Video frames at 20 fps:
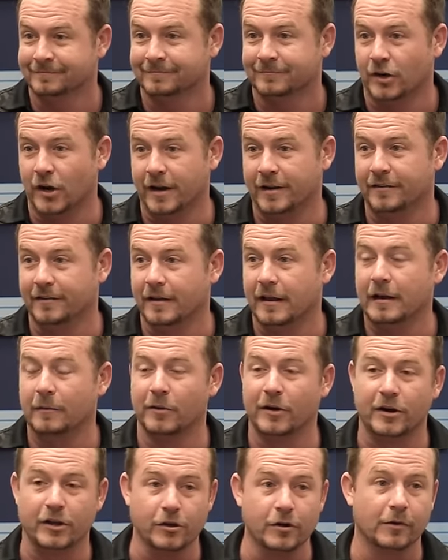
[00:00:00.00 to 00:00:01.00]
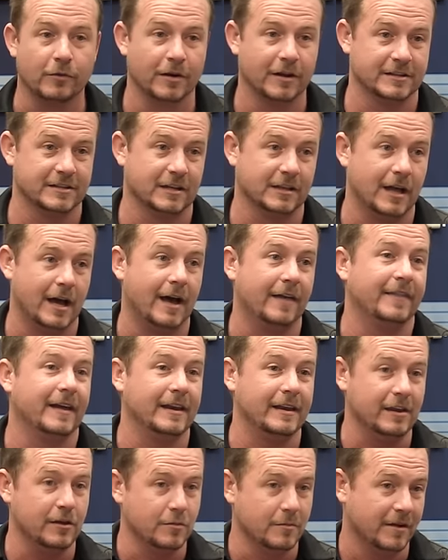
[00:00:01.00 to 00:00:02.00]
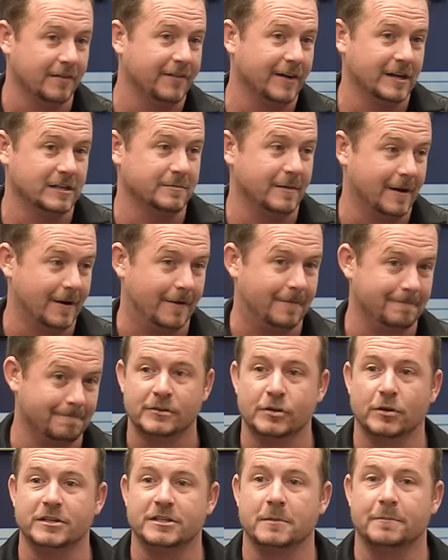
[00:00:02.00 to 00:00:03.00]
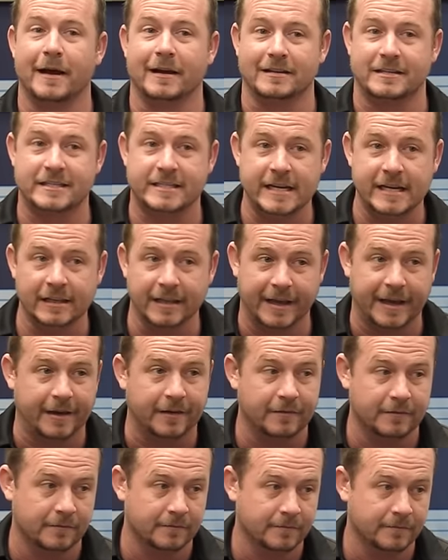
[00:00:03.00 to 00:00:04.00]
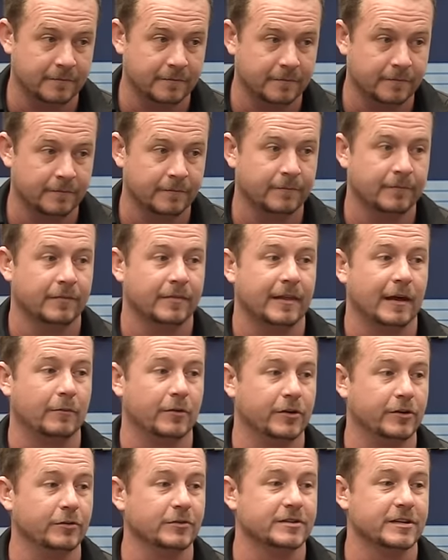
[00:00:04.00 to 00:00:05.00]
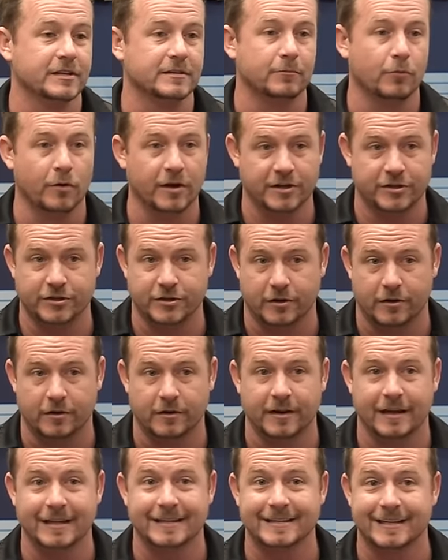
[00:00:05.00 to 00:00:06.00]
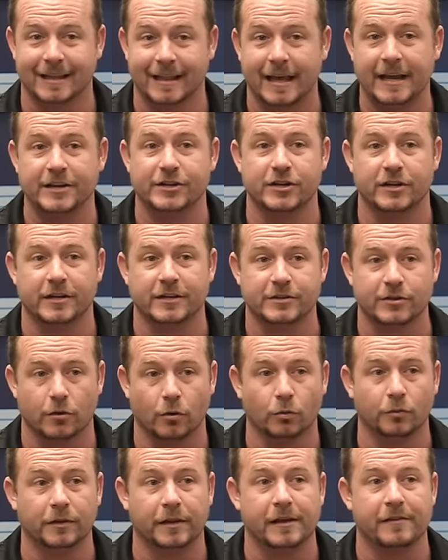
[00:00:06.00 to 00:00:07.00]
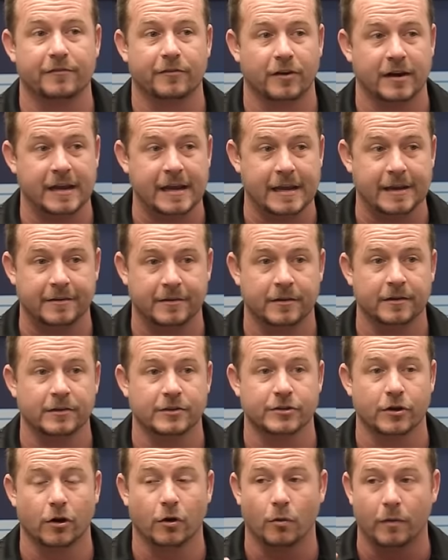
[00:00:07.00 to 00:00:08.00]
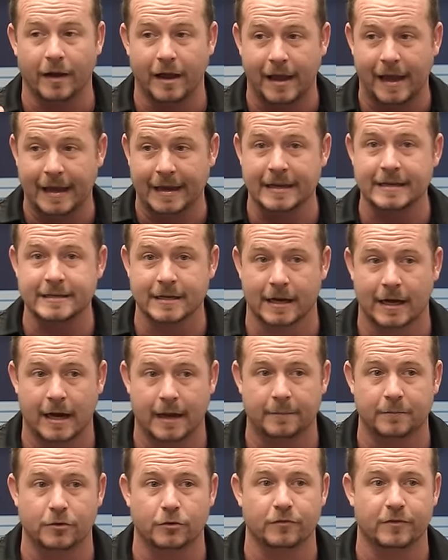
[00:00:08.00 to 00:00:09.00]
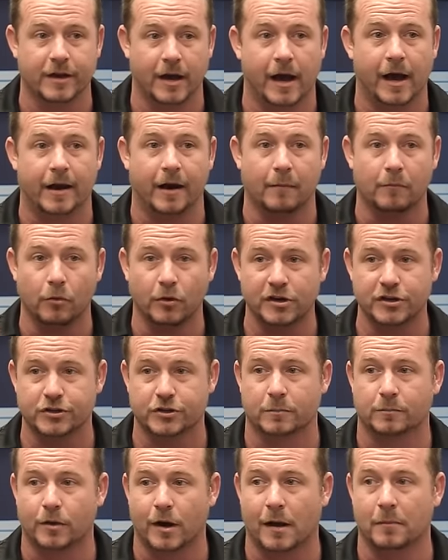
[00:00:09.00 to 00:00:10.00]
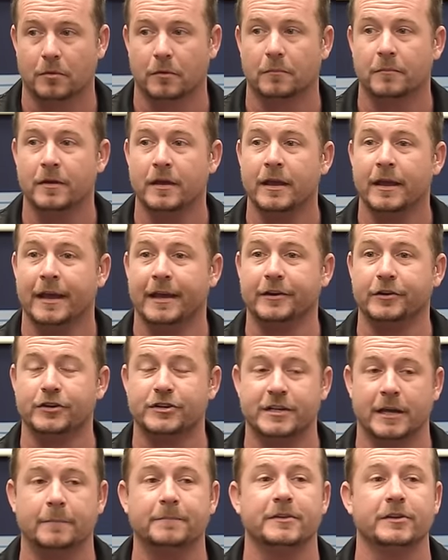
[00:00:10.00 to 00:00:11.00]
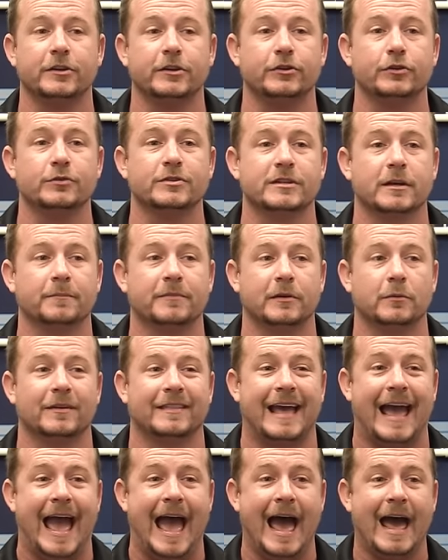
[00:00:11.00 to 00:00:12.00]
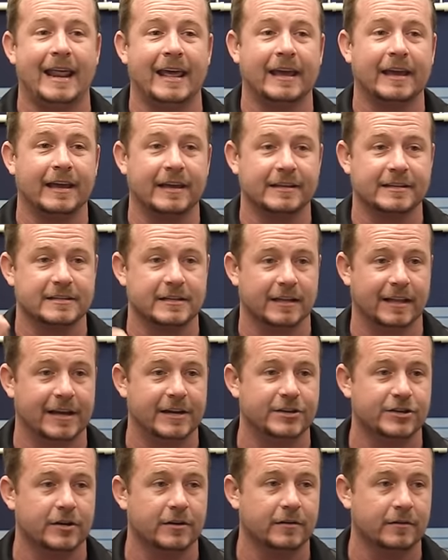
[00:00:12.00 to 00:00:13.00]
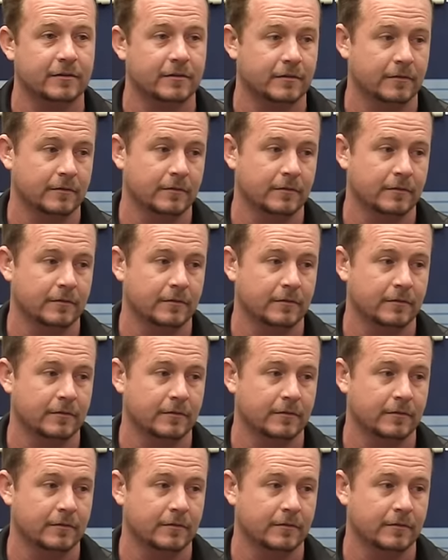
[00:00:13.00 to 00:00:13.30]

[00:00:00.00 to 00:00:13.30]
Right? And when a unit runs a lot, that dehumidifies better. So it's about sealing that reduces moisture. Insulation is only for heat. So anytime you've got a moisture problem and you're tempted to do something with adding insulation,